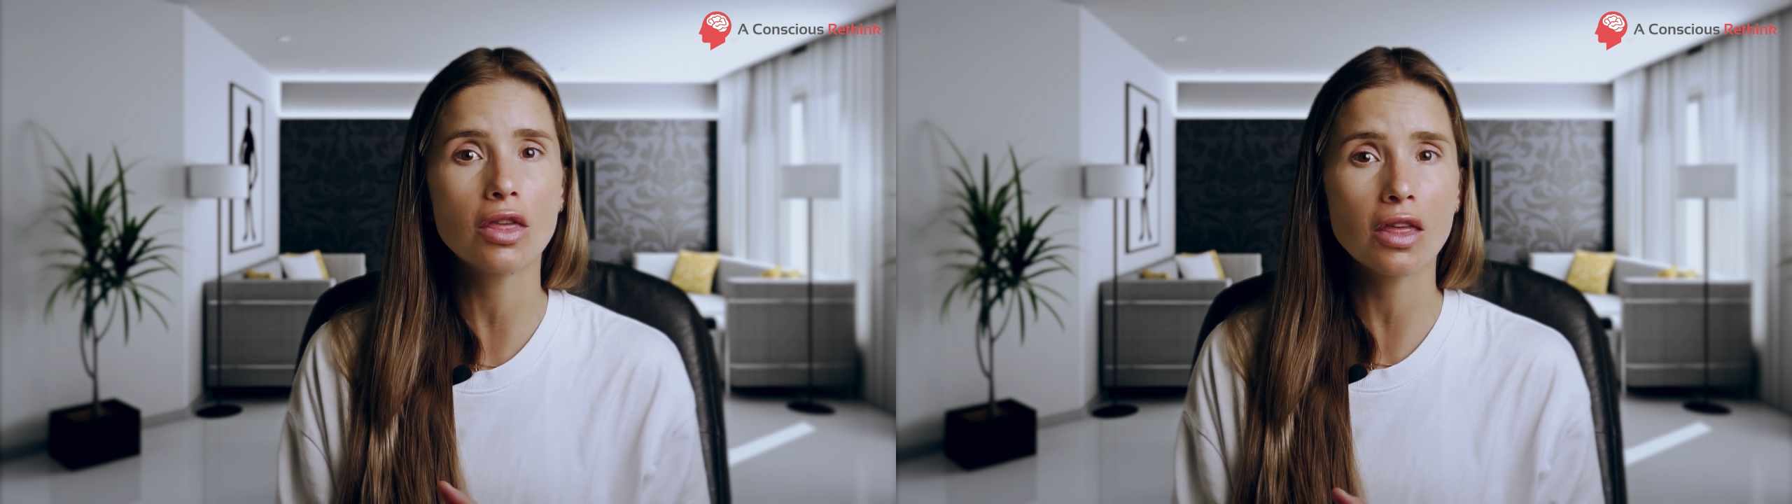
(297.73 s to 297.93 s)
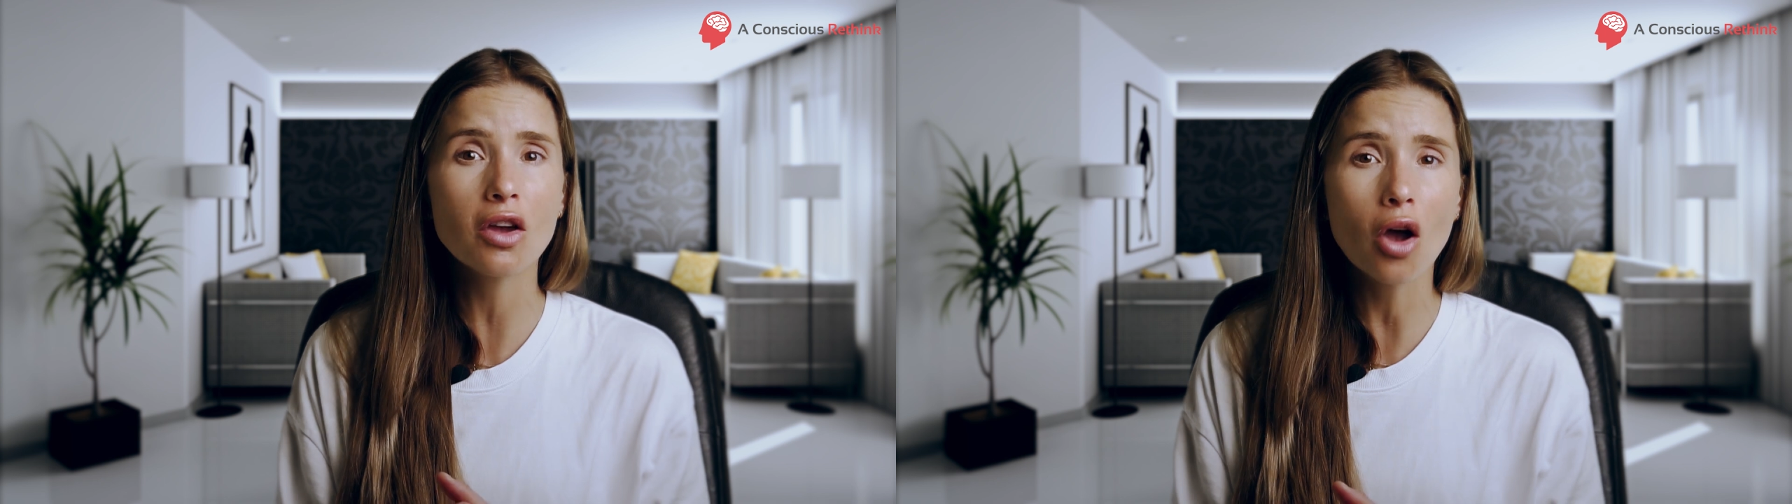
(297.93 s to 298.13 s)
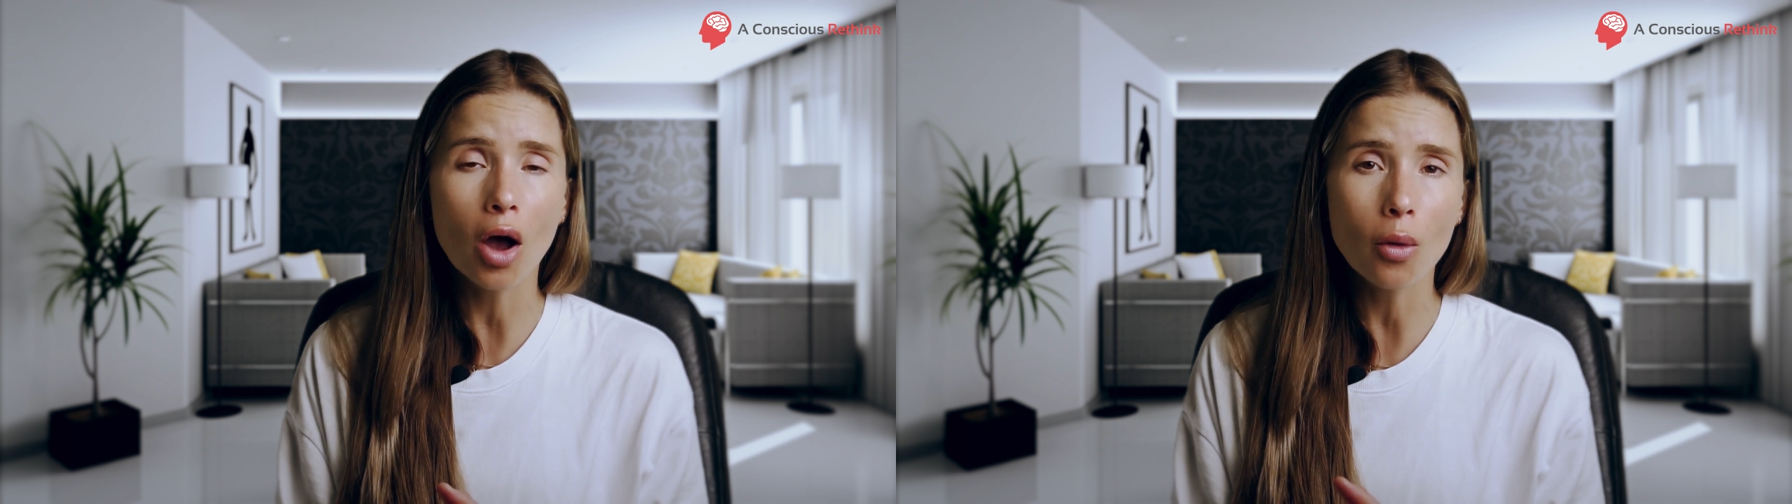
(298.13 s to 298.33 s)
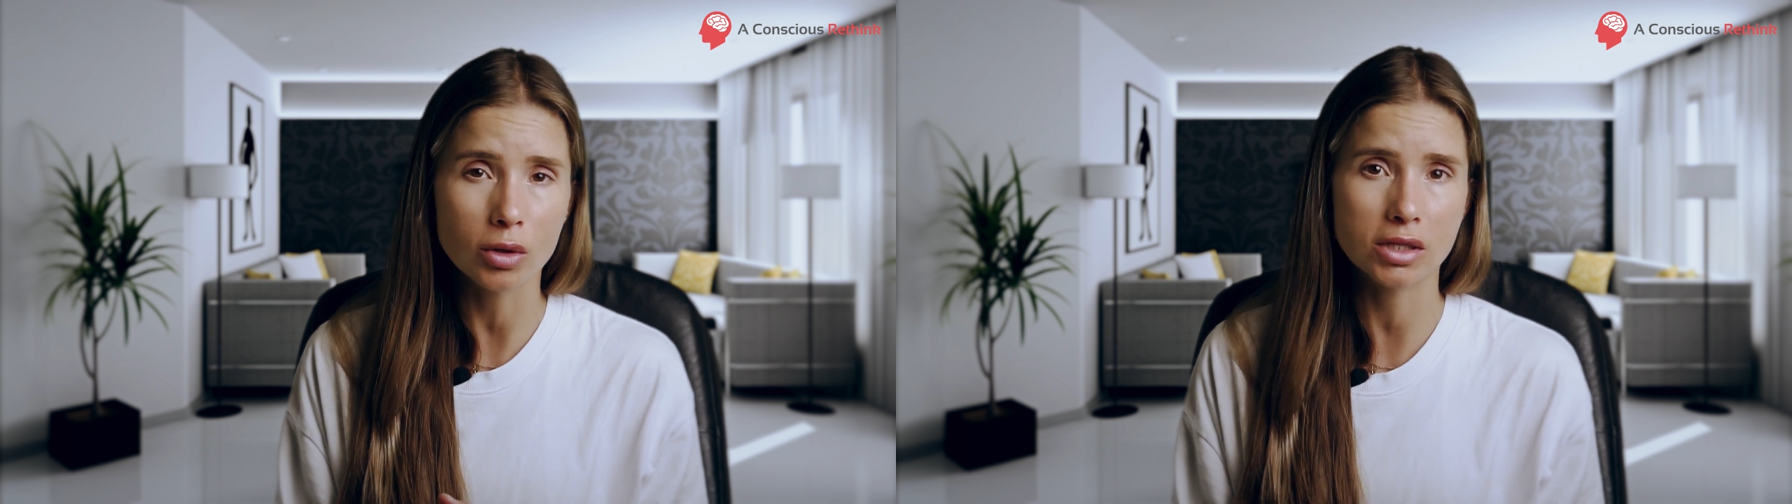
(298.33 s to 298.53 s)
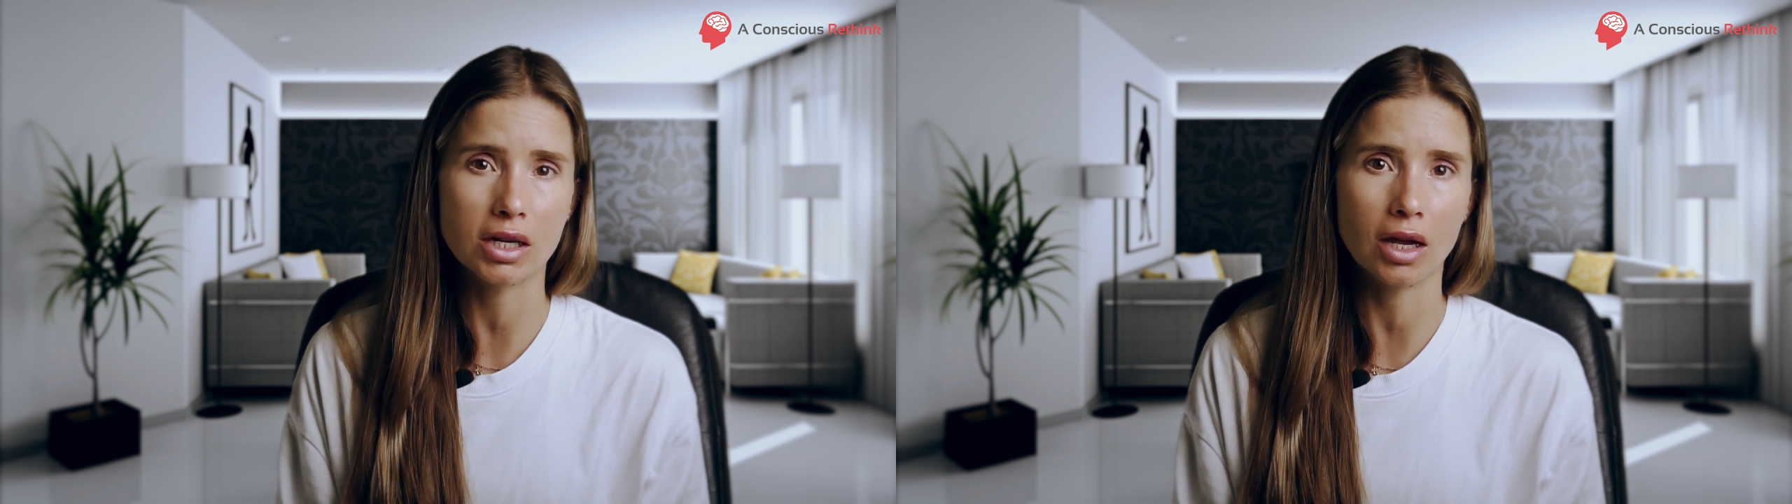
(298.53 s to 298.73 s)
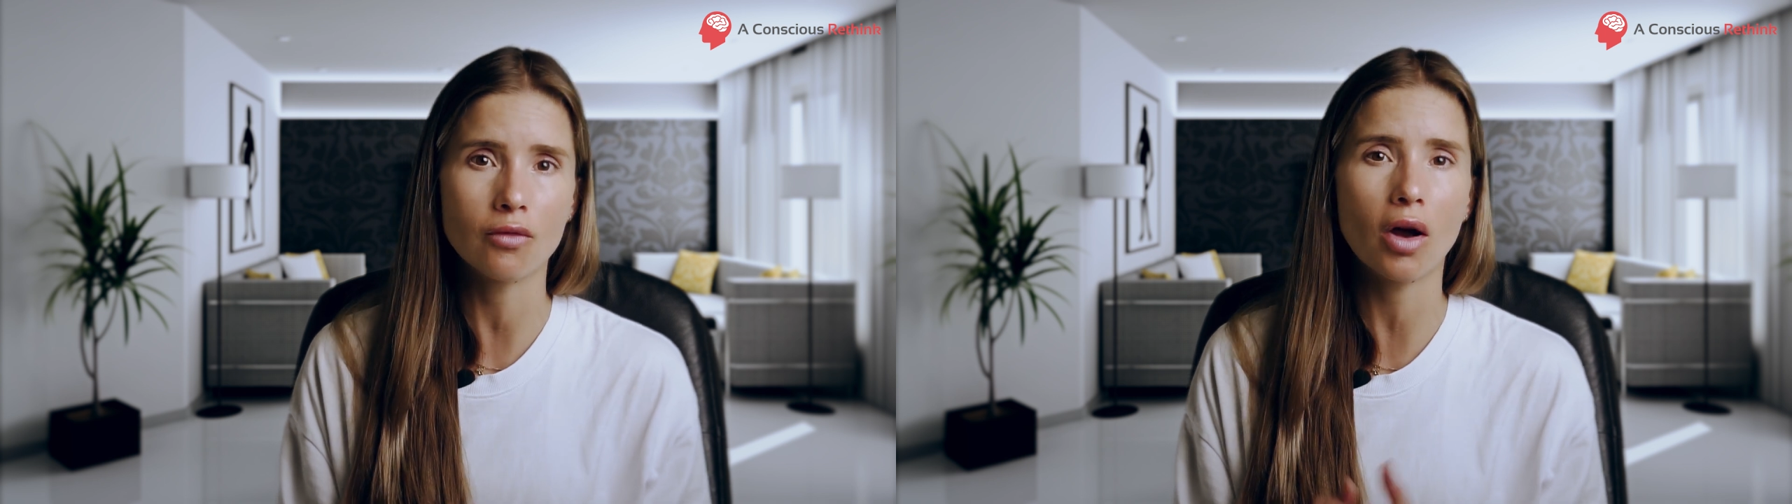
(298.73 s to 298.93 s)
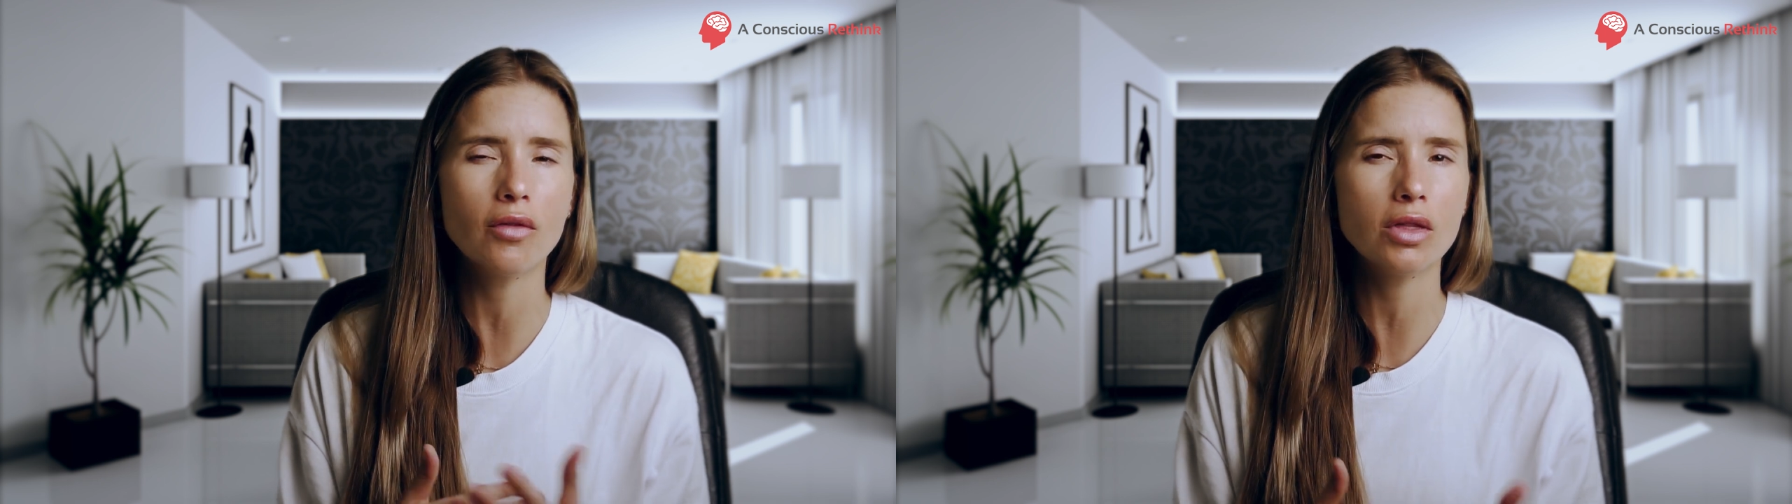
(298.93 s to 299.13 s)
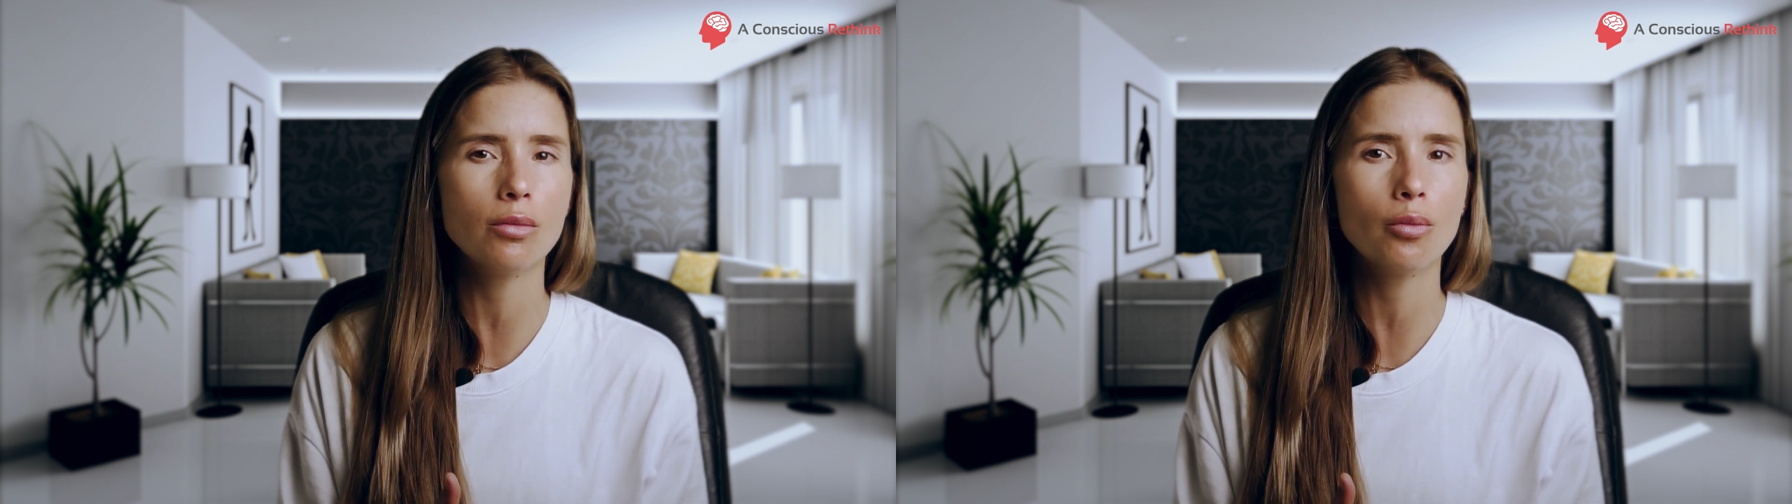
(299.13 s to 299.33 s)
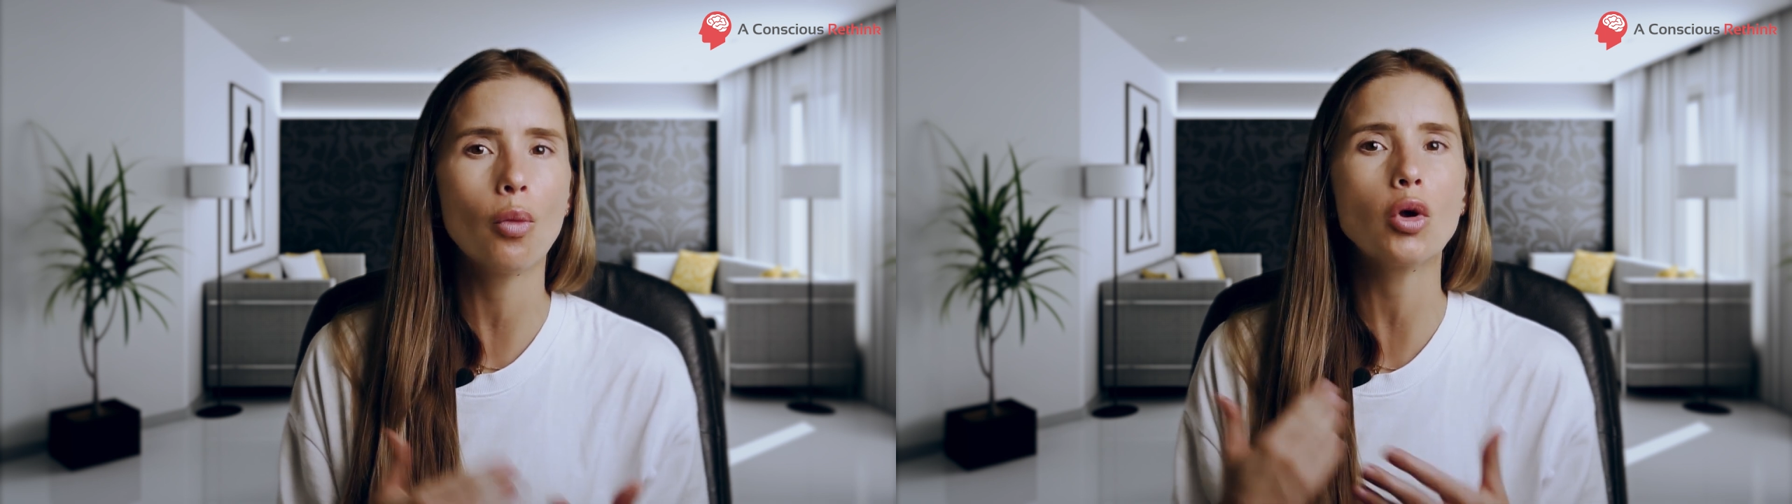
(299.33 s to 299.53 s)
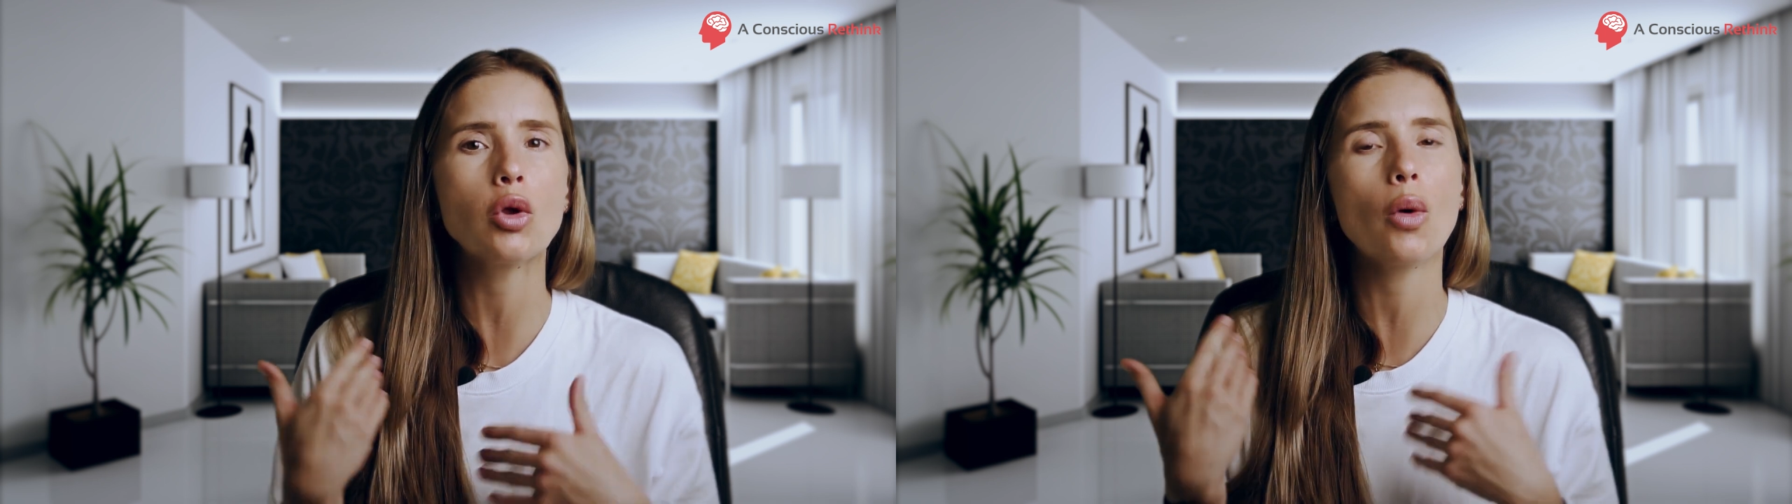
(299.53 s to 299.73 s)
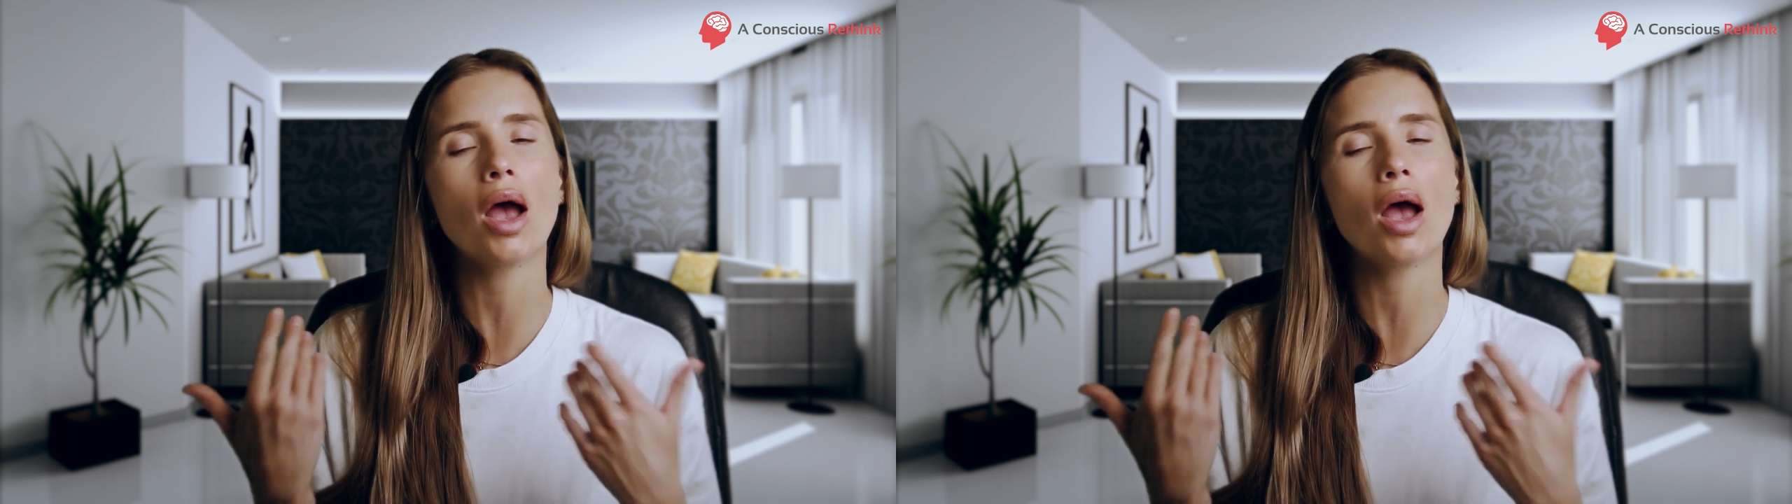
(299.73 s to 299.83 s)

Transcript: think the guy wants to hear rather than what you